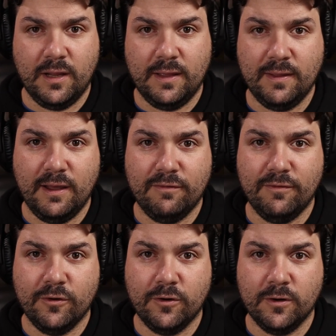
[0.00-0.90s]
and
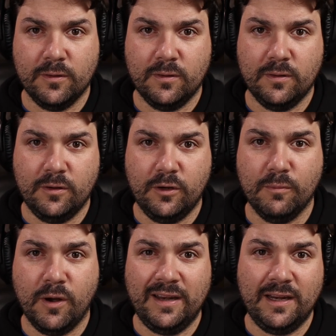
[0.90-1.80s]
therefore you
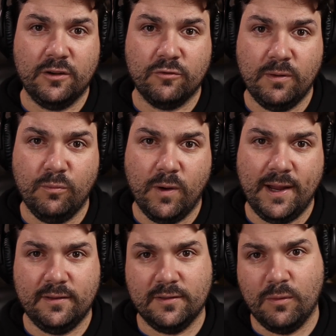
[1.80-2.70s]
might need a trim
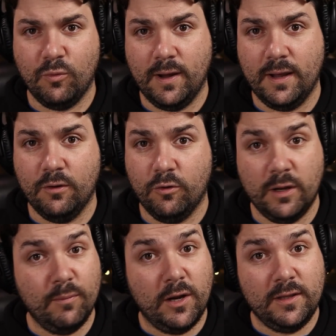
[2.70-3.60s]
weight somewhere, or
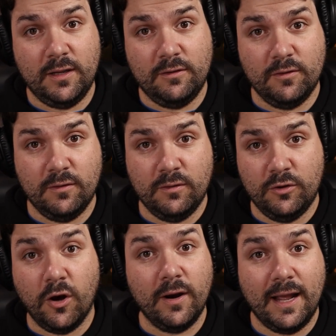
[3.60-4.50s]
you might need to
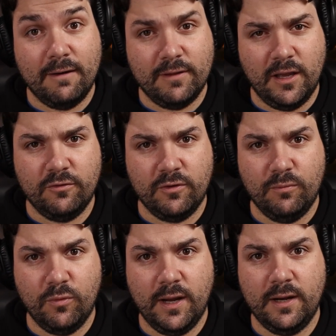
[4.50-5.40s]
not have that
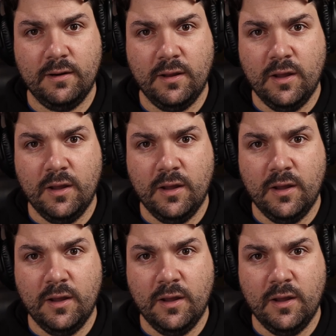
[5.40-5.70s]
trim weight.